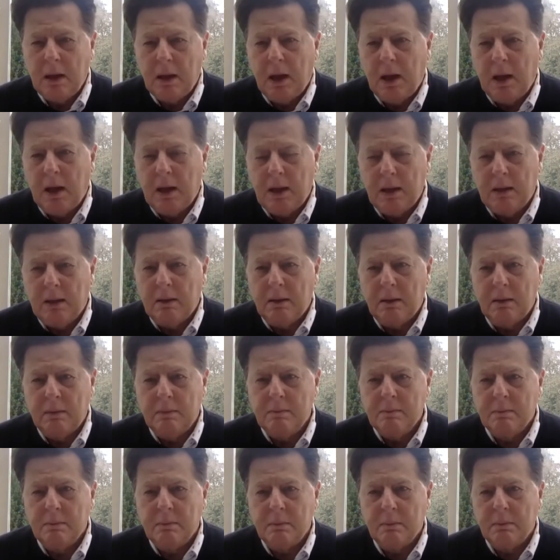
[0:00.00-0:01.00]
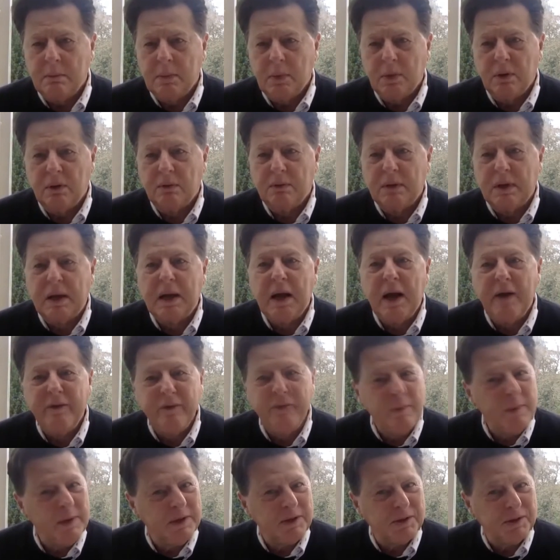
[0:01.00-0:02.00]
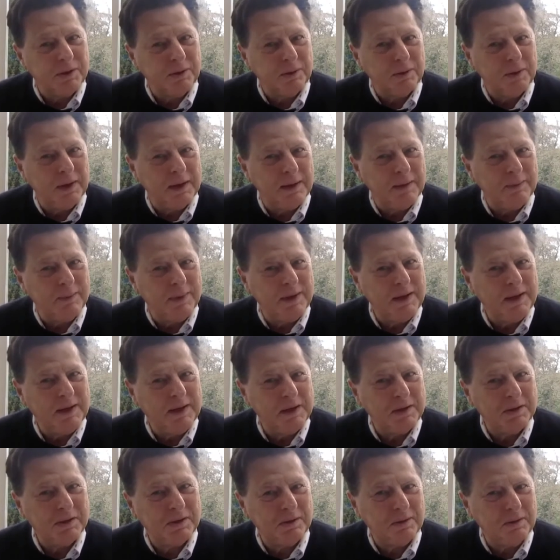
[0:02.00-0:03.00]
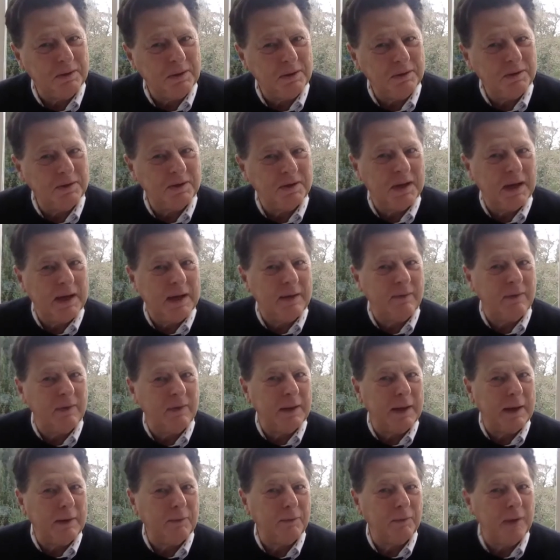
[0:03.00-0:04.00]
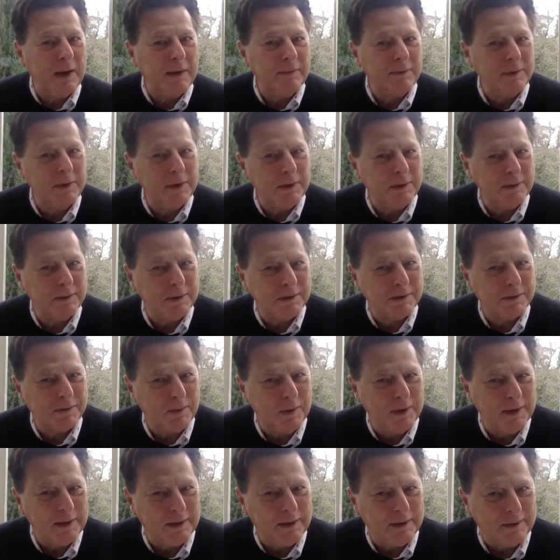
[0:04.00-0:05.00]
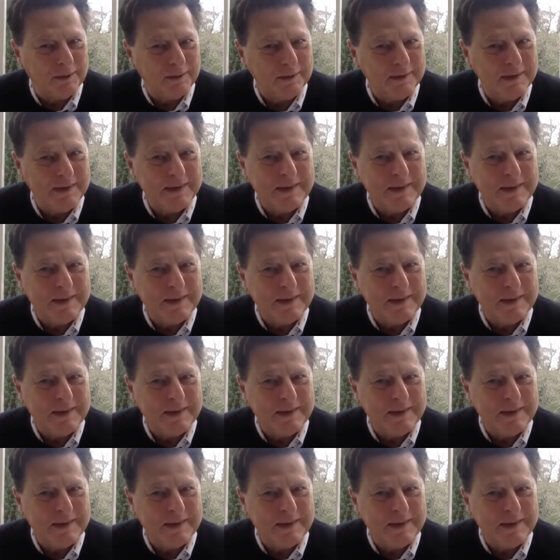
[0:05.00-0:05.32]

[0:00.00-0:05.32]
Um, the government's hurting because they're used to having that revenue as well.